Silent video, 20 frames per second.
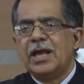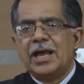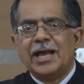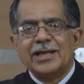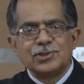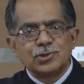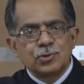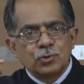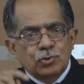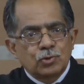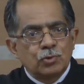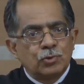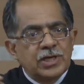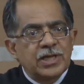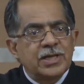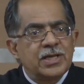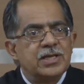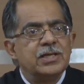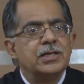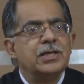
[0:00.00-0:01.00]
And so
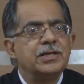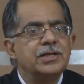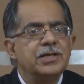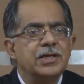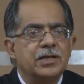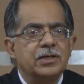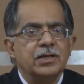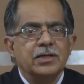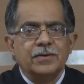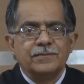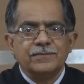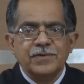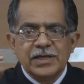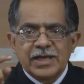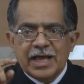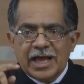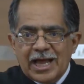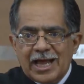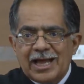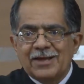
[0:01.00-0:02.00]
today in India,
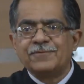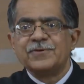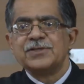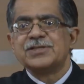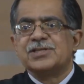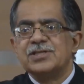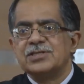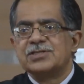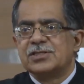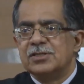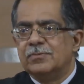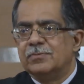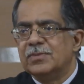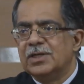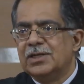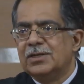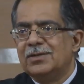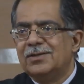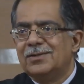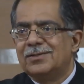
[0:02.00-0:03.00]
we have a system